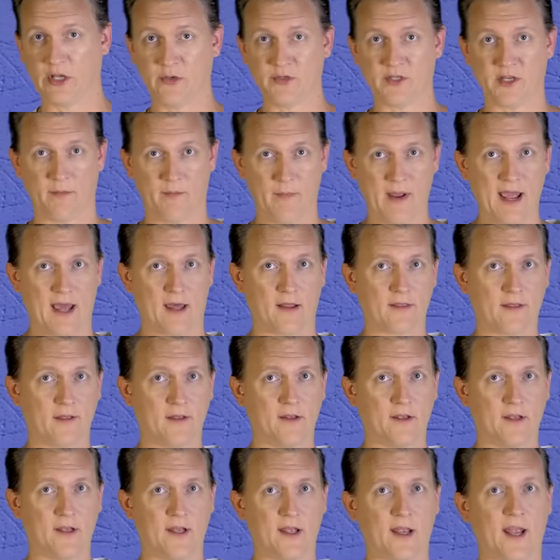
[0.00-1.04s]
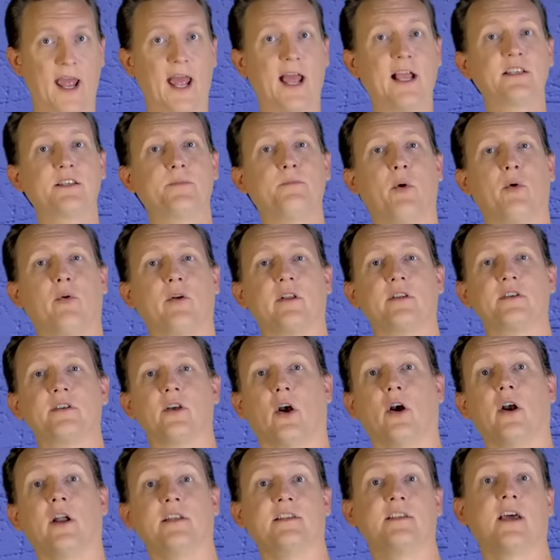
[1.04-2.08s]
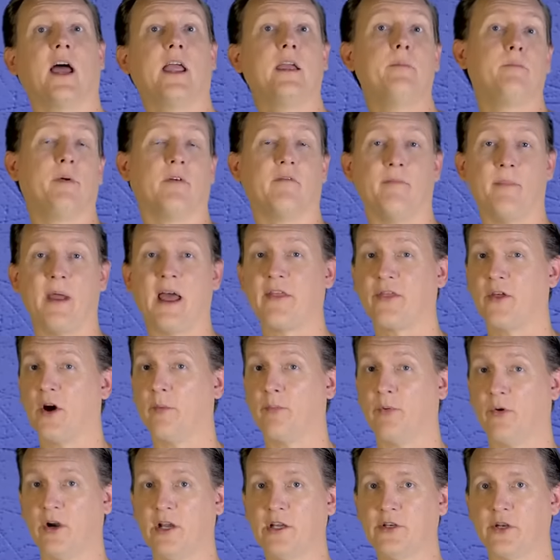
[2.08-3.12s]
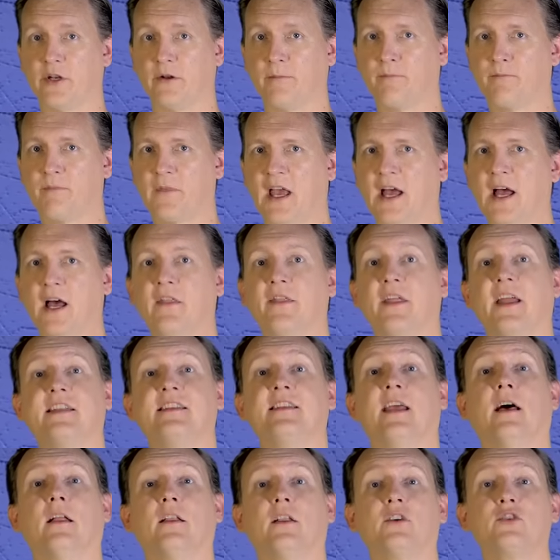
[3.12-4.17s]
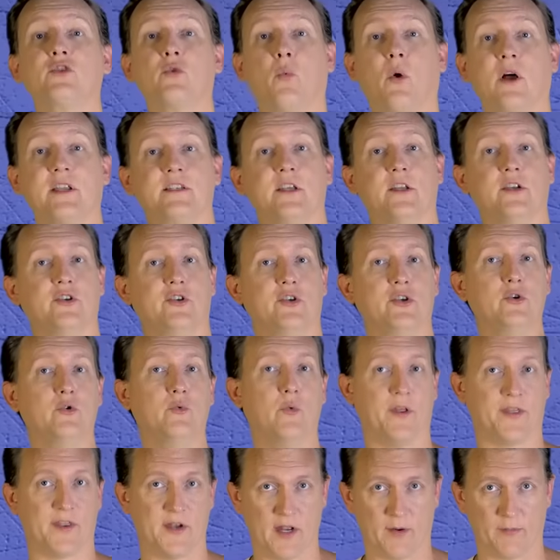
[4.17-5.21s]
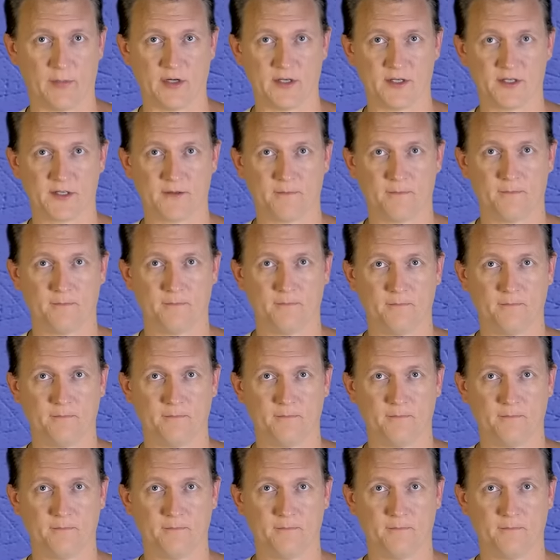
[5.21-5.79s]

use in math, exponents are a type of math operation. They tell us what to do with numbers.